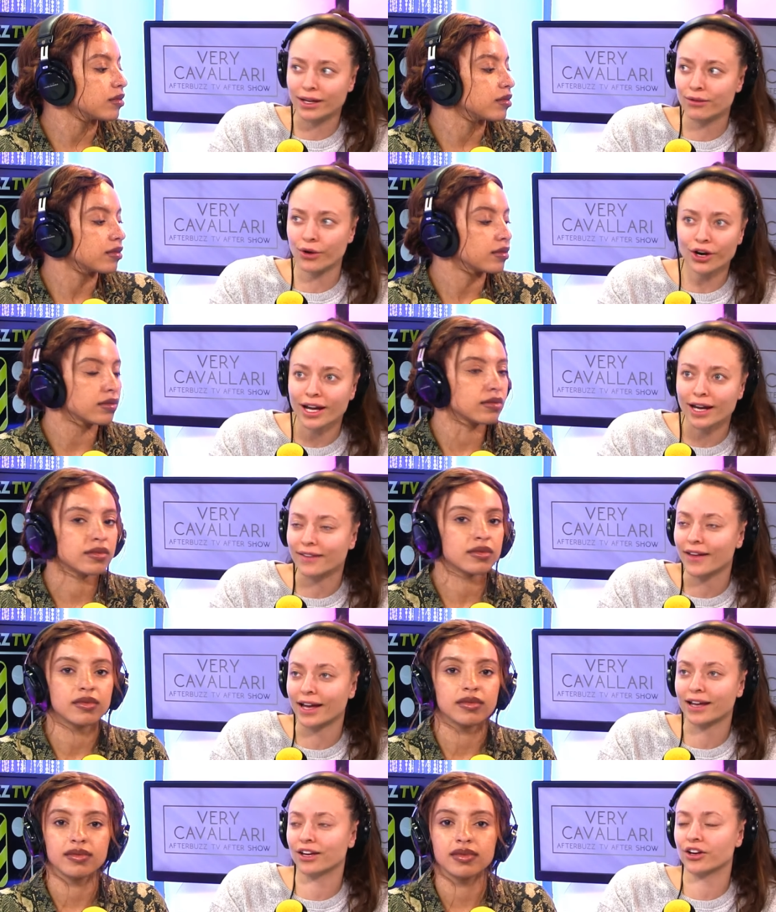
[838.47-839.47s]
Speaker 1: work it. Like,
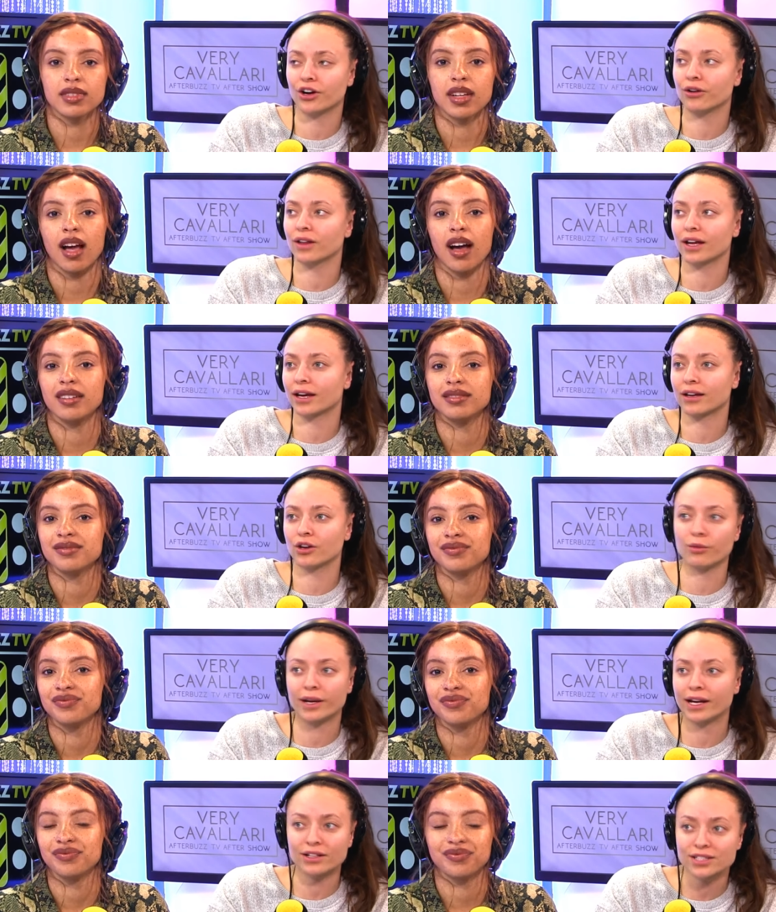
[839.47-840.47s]
you know, like, nobody
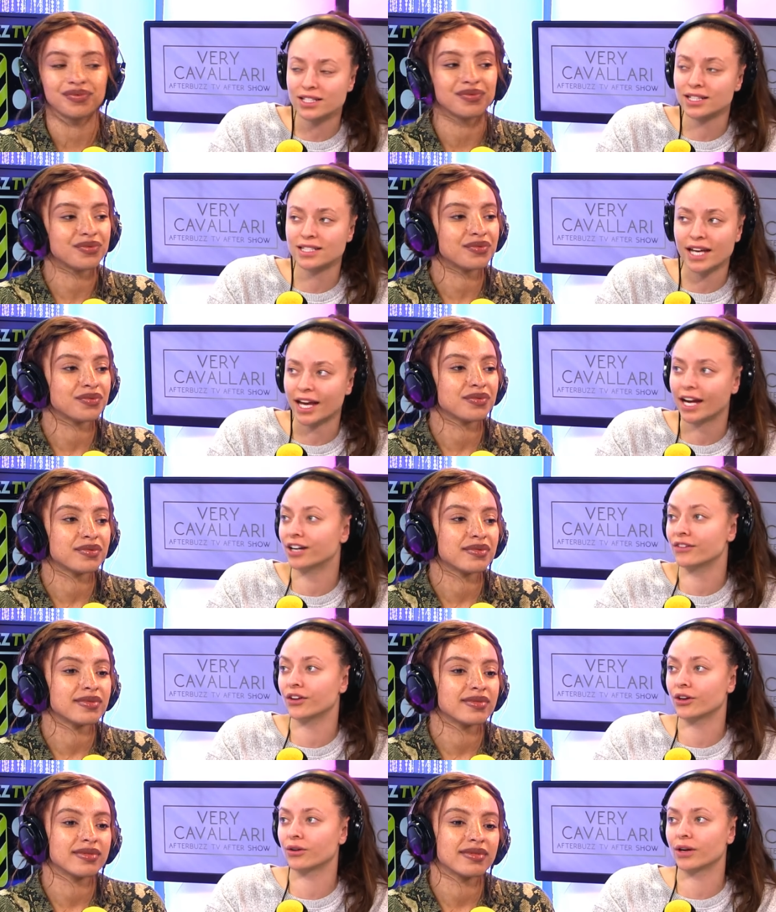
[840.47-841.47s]
else is going to take care of
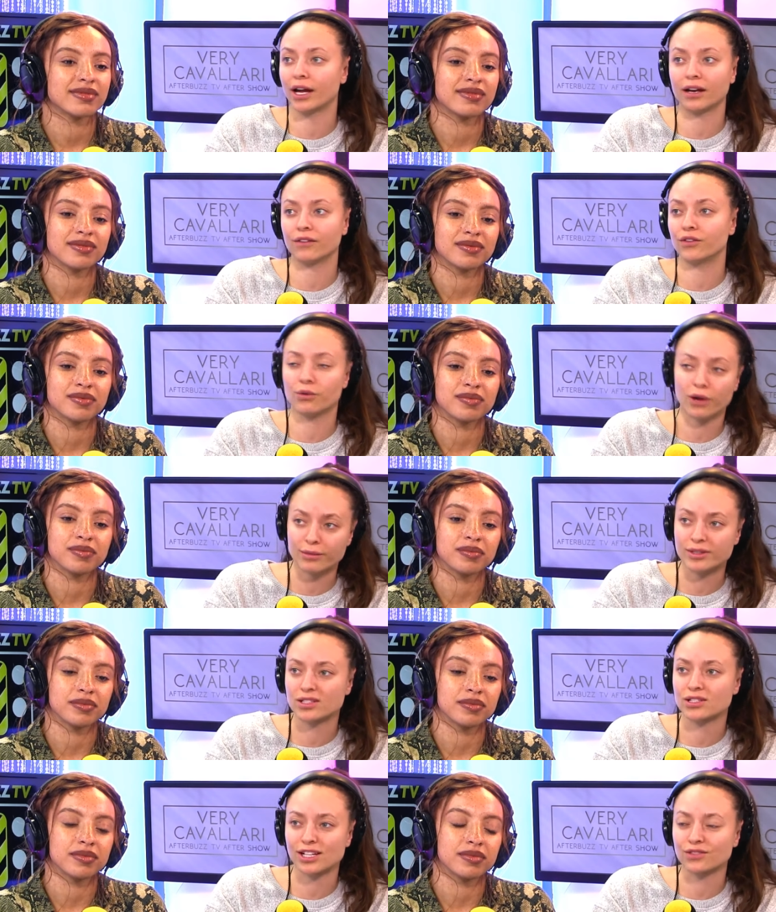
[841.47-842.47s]
you, and if you want to be
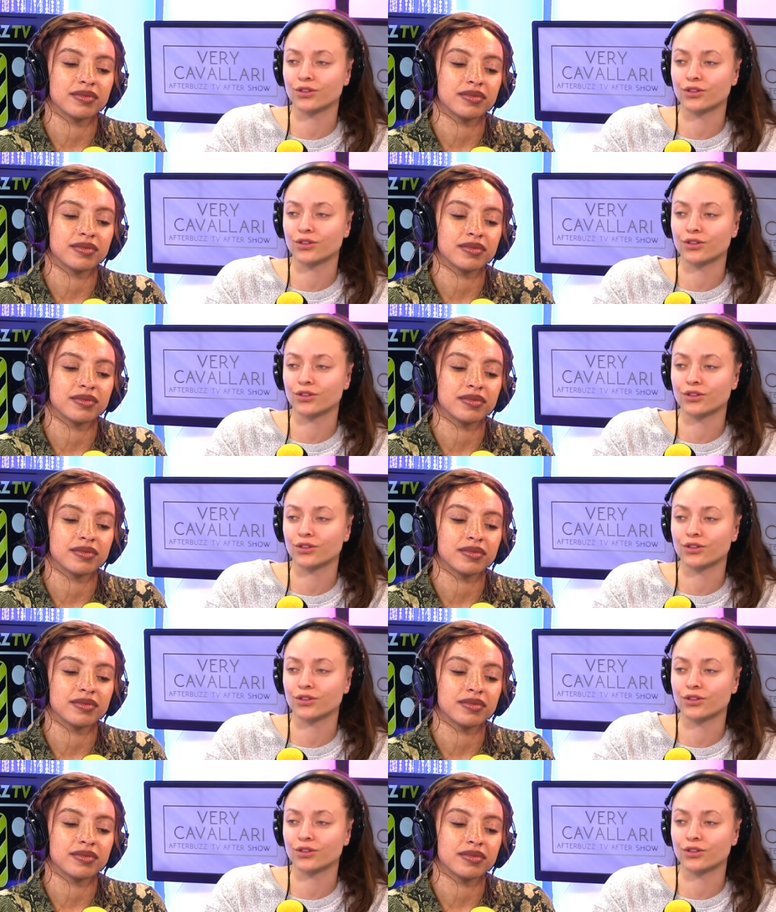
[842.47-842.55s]
successful,